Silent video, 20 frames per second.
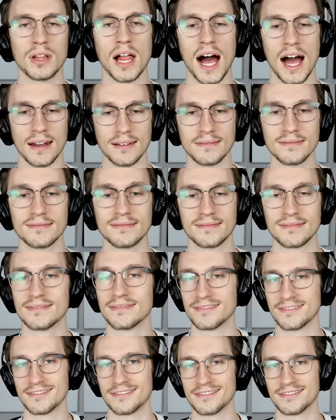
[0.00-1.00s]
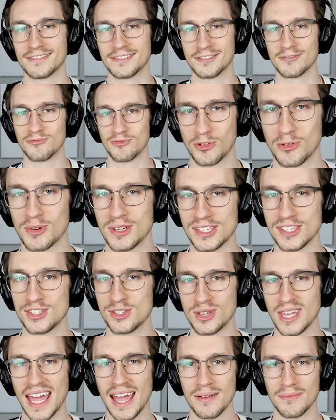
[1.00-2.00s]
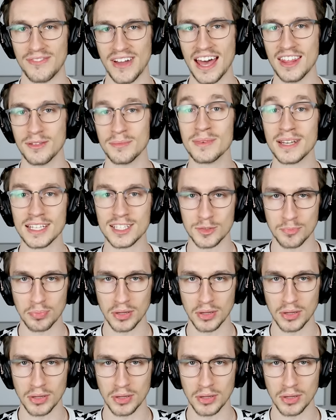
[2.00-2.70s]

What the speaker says: Plot. For reasons you can't fathom, it's